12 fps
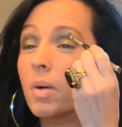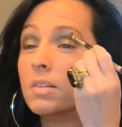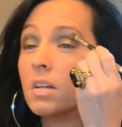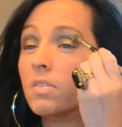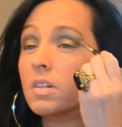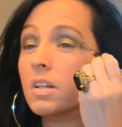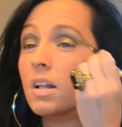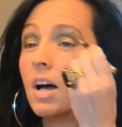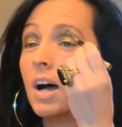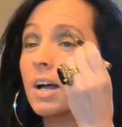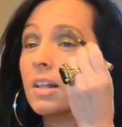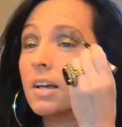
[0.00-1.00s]
myself a little
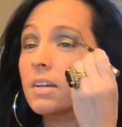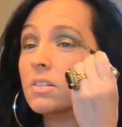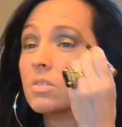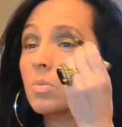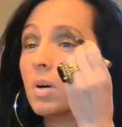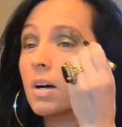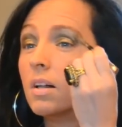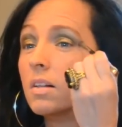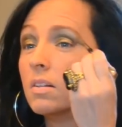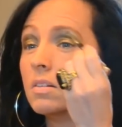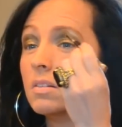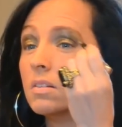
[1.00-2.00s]
highlight as
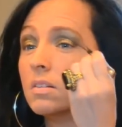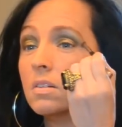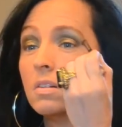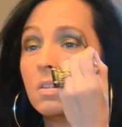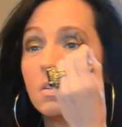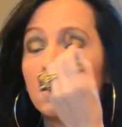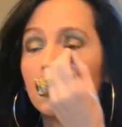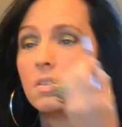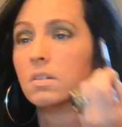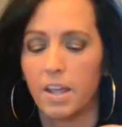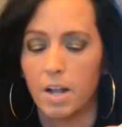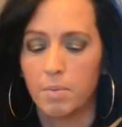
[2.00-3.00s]
well.
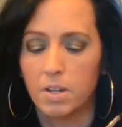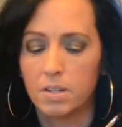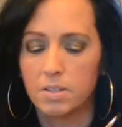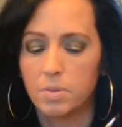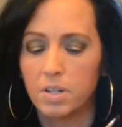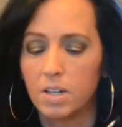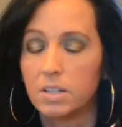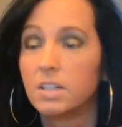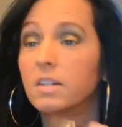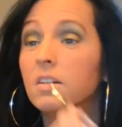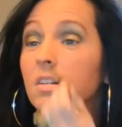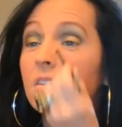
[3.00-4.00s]
And I'm going to put a
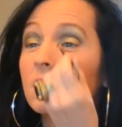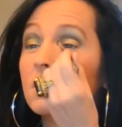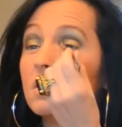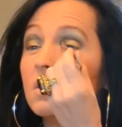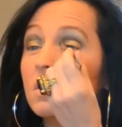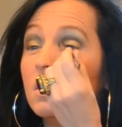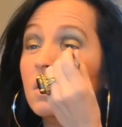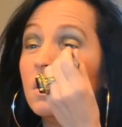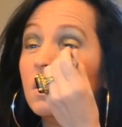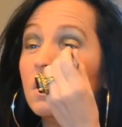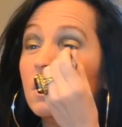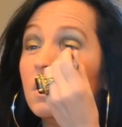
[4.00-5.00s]
little
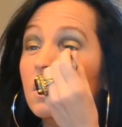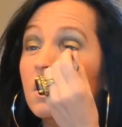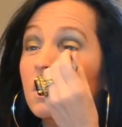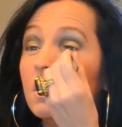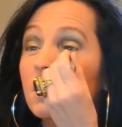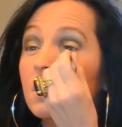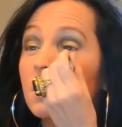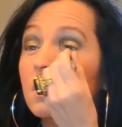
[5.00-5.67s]
in